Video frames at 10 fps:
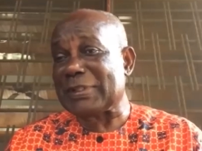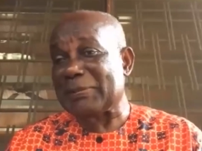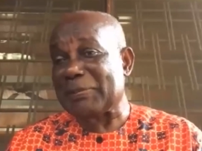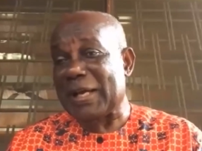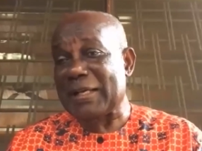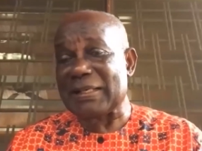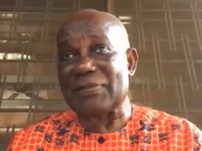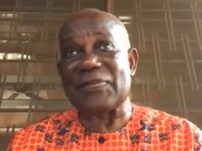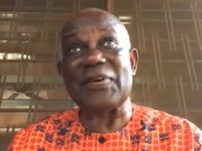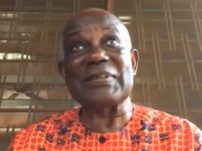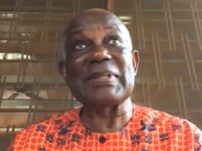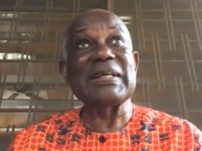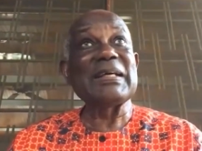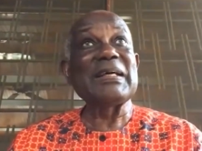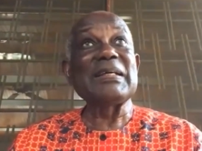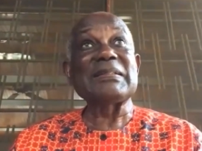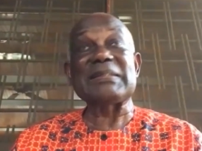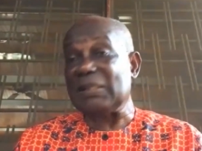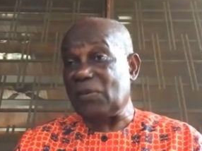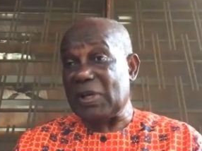and back and forth,
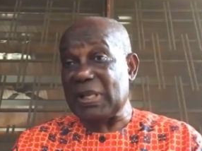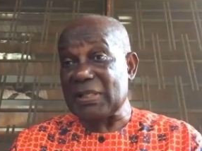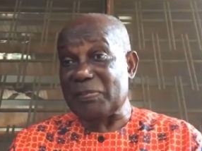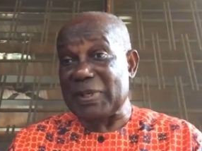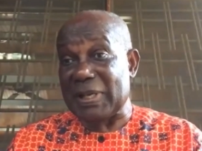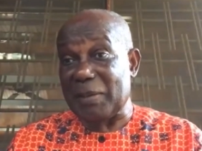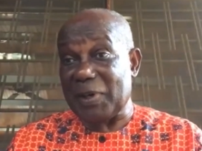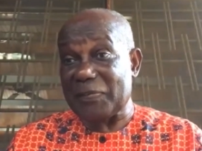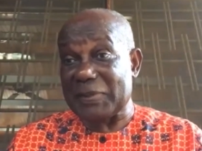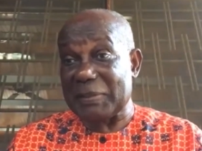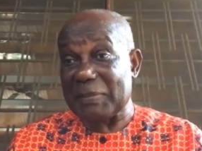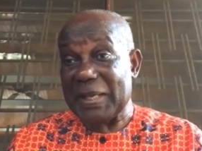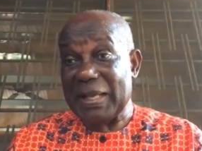see what has become of them.